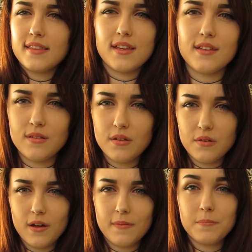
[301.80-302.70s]
they
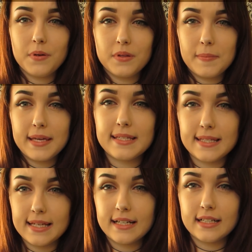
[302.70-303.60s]
put the
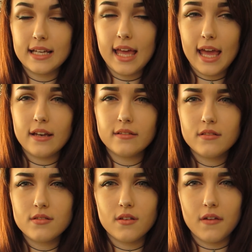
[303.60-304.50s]
piercing in,
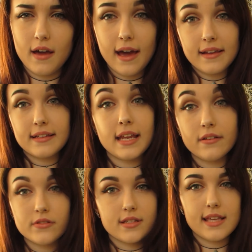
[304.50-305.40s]
so I had a
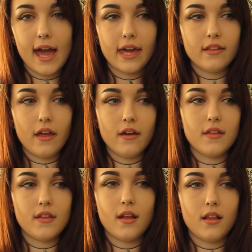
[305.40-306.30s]
needle just hanging there, and
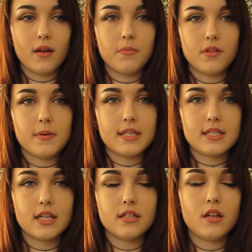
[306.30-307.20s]
then they like put the
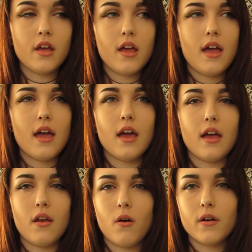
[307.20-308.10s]
piercing in,
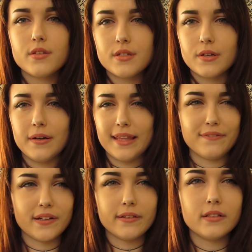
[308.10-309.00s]
and honest to God,
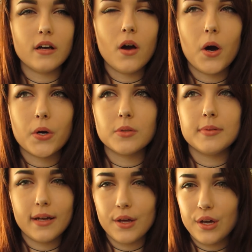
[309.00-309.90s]
that felt
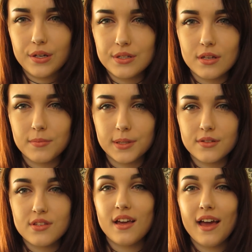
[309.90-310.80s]
horrible. It hurt so
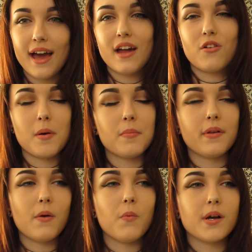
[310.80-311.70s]
much. I remember
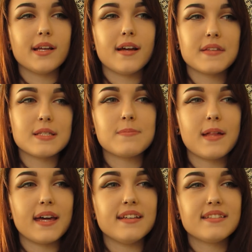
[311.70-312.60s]
like walking out this
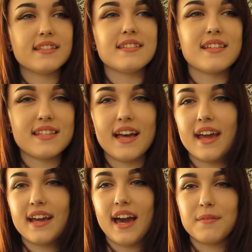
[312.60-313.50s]
place and just
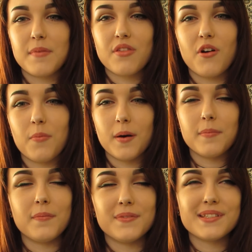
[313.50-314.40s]
like had my top
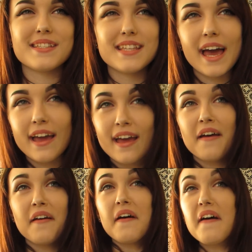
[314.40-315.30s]
up and was just like,
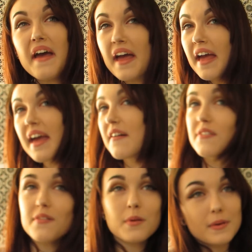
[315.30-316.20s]
hey, I've
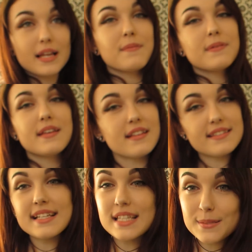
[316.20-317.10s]
got my belly
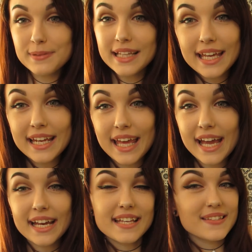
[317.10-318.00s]
pierced and it's bleeding
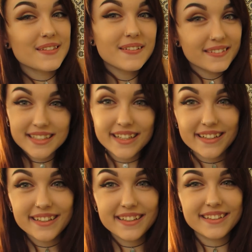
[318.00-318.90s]
and it's all
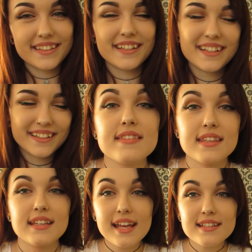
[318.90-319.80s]
good.
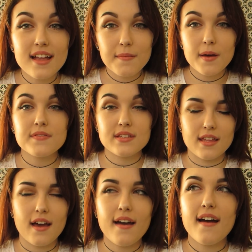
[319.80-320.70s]
The next time after
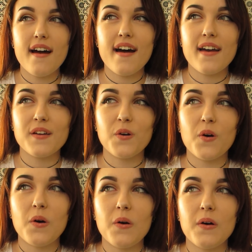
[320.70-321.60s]
that, I
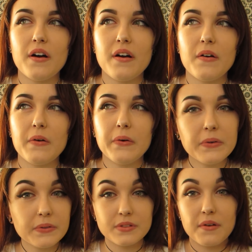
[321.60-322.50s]
got
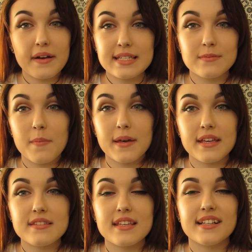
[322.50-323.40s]
all the rest of my
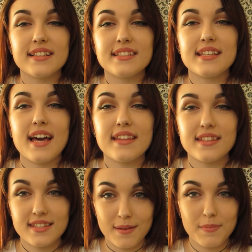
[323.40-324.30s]
piercings at
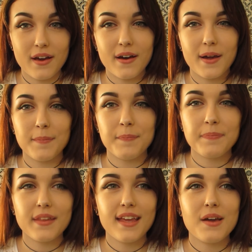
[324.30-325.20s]
the same time,
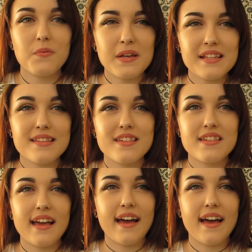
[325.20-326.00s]
which